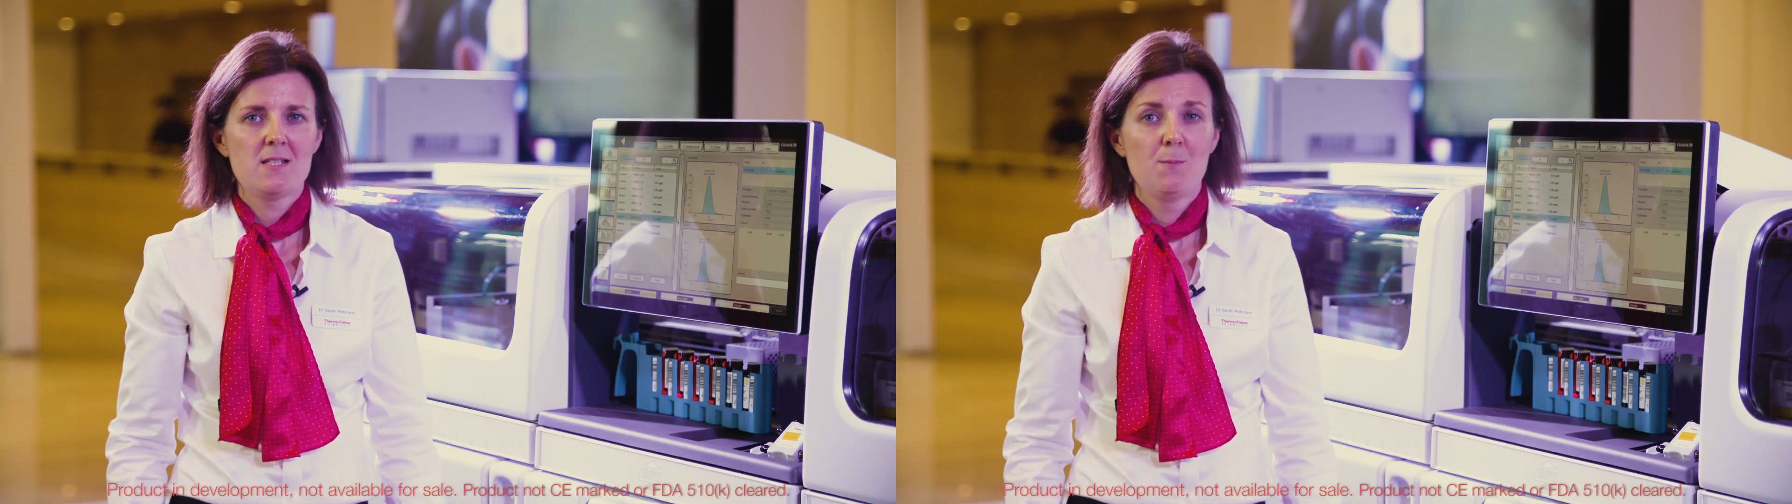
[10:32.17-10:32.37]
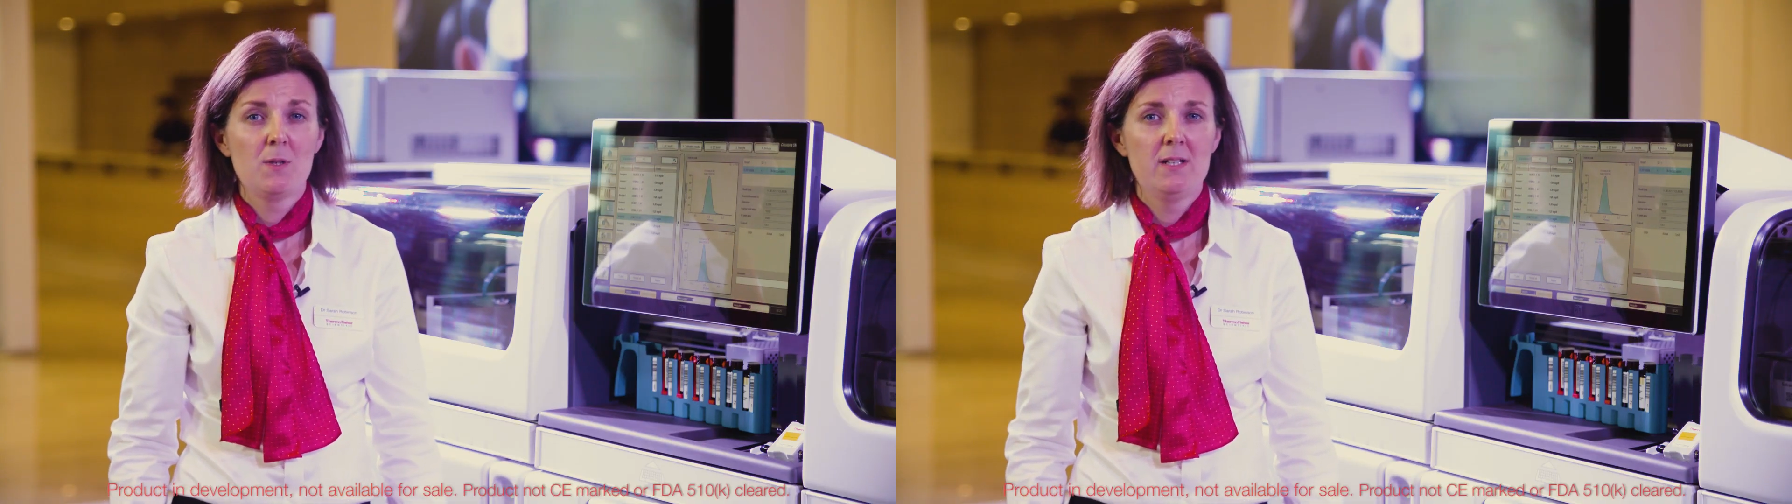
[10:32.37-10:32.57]

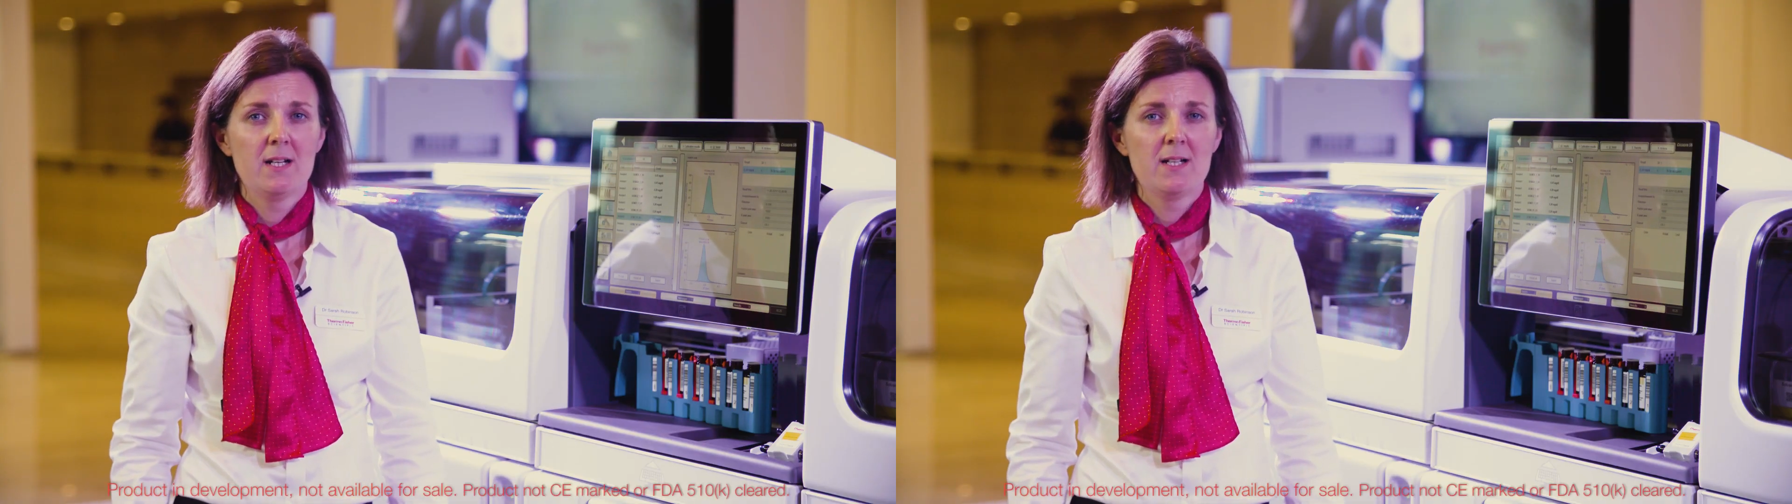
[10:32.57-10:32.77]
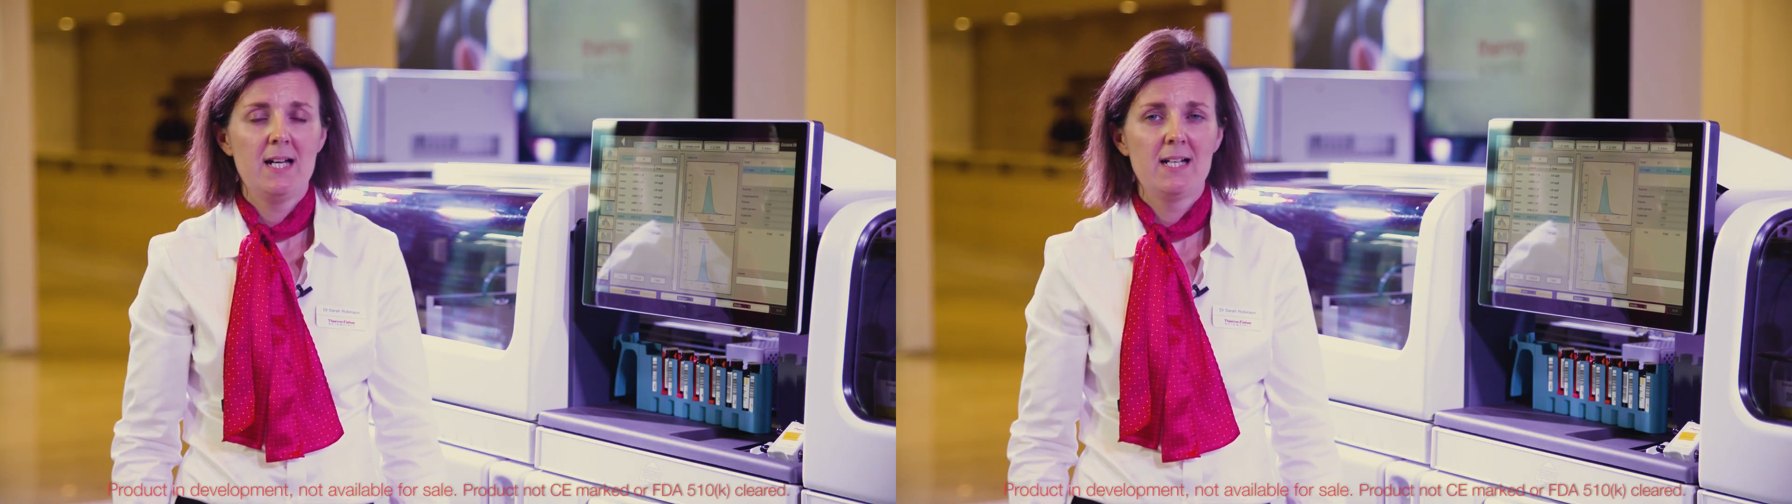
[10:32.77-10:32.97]
SM
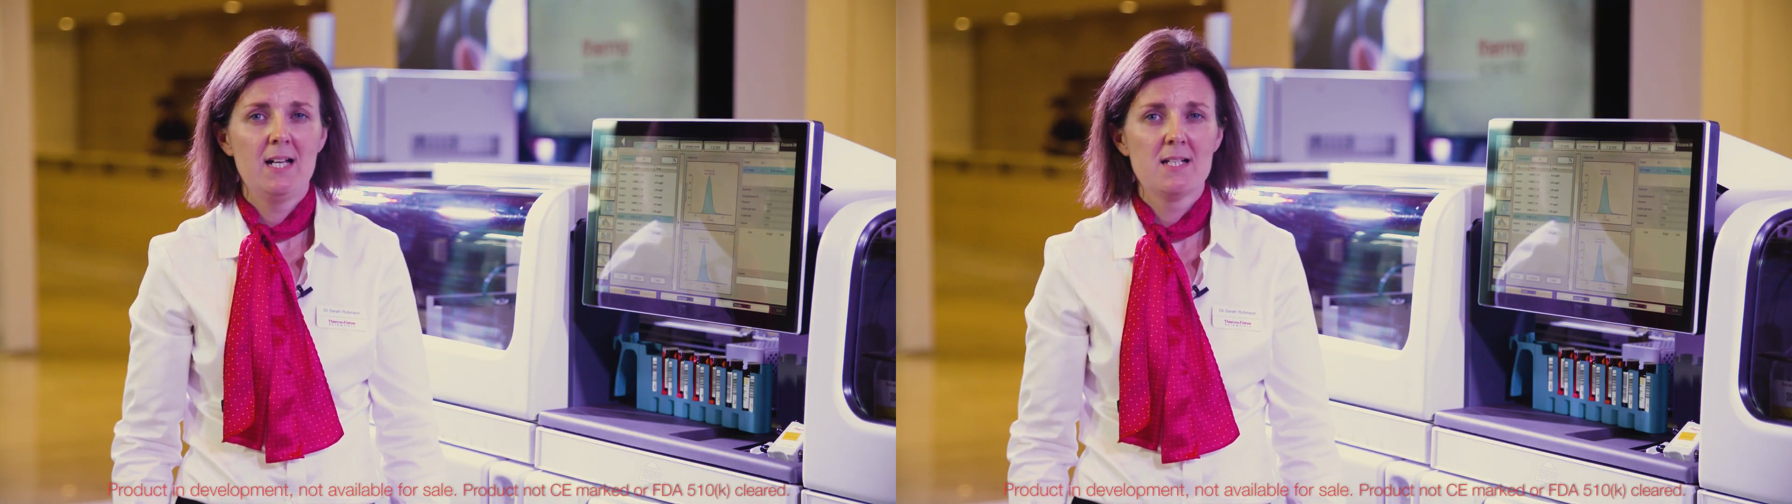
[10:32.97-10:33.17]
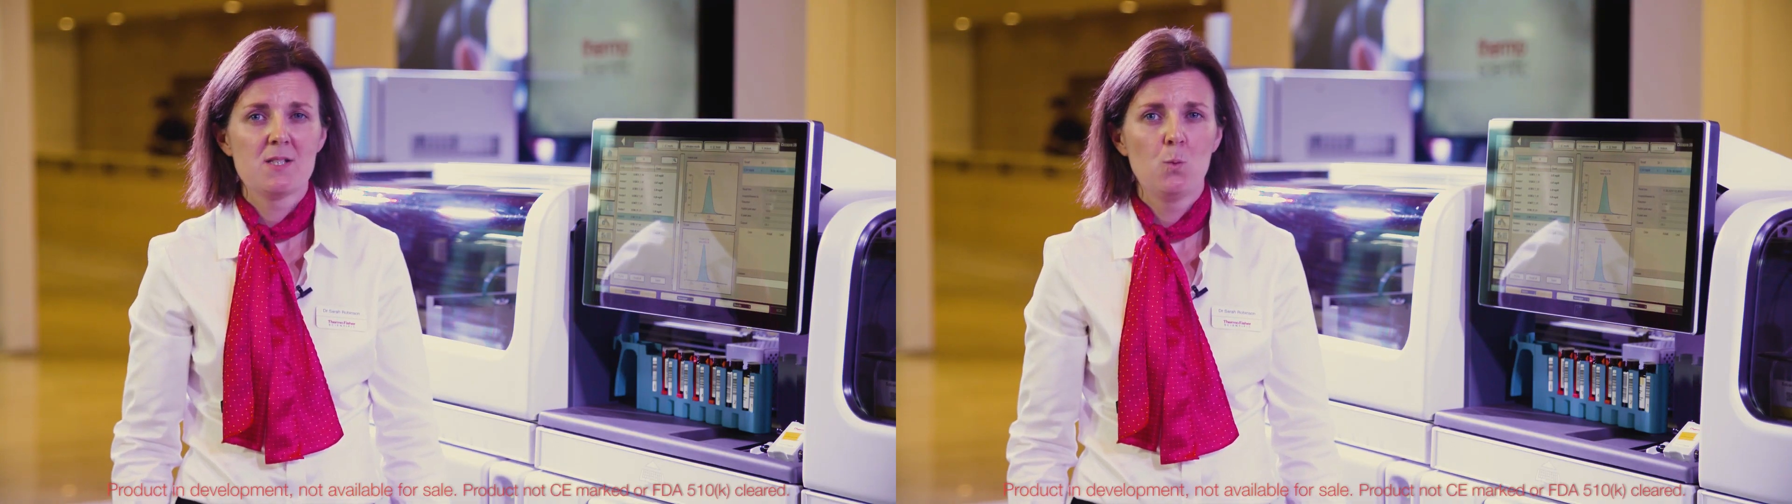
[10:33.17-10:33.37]
Clinical
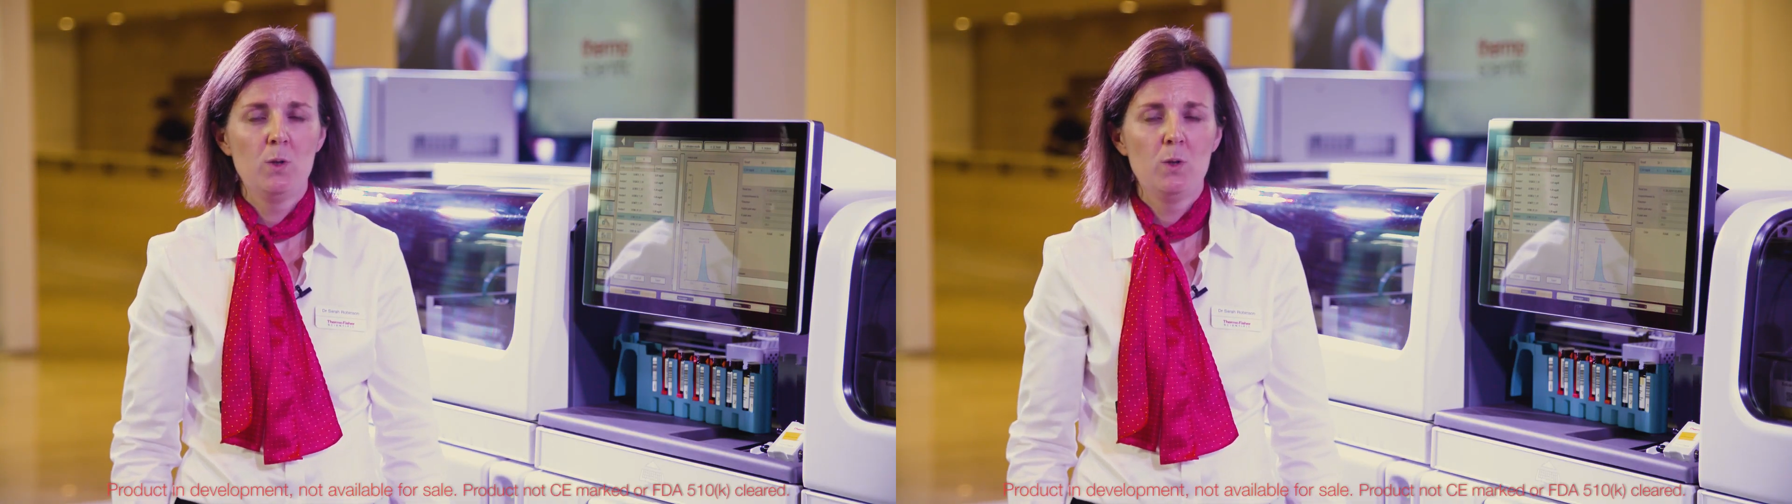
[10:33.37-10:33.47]
Analyzer